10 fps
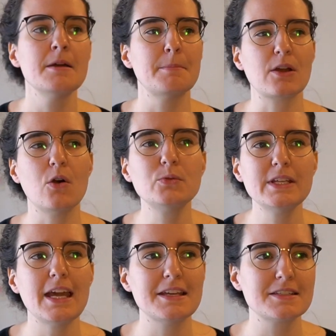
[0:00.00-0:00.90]
My
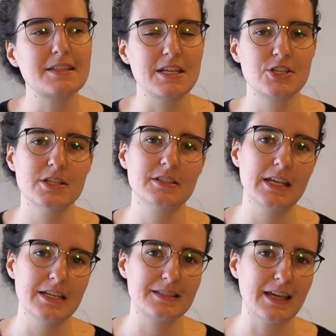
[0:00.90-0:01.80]
only hesitation
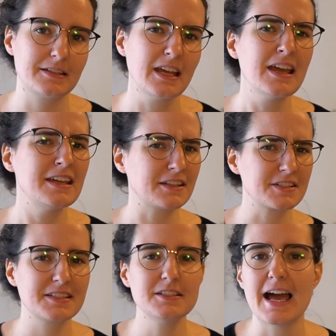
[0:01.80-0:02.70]
is that there
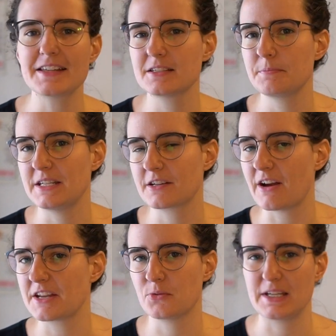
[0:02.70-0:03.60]
still hasn't been a
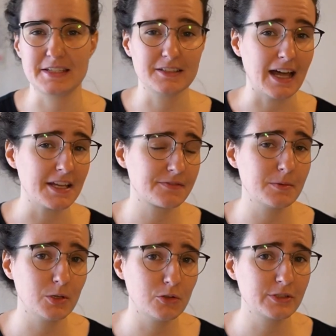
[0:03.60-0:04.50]
graduating class
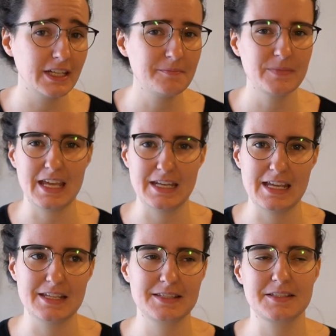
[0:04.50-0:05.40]
from Bologna. It
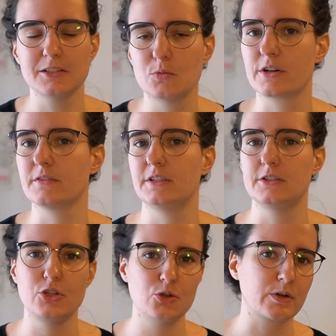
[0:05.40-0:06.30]
is still one of the
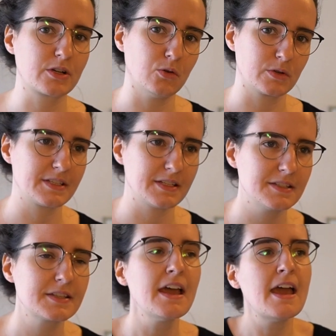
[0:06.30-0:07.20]
newer
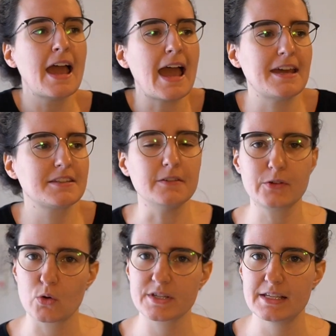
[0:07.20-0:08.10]
courses. And of
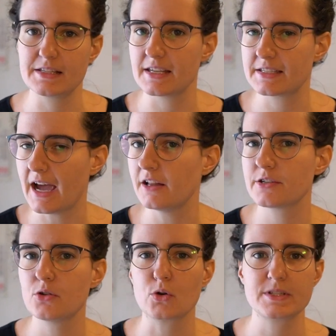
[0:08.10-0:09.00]
course, its
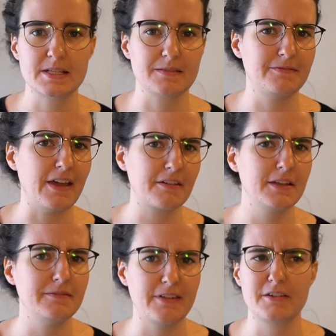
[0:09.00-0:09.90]
Italian course is
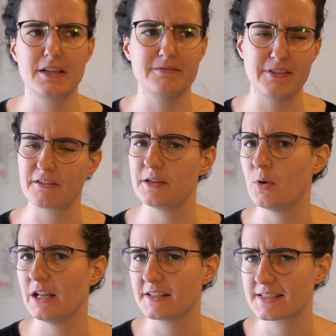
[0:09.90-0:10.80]
very
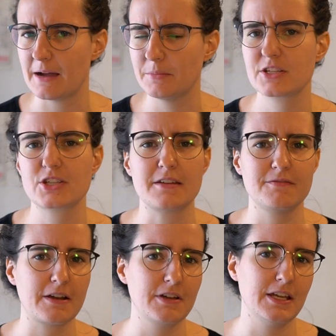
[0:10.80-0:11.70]
well established and
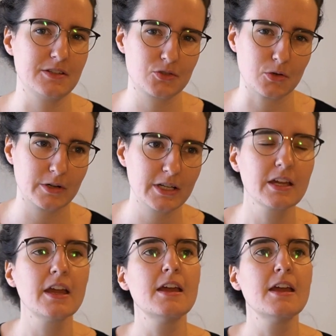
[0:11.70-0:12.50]
very historic.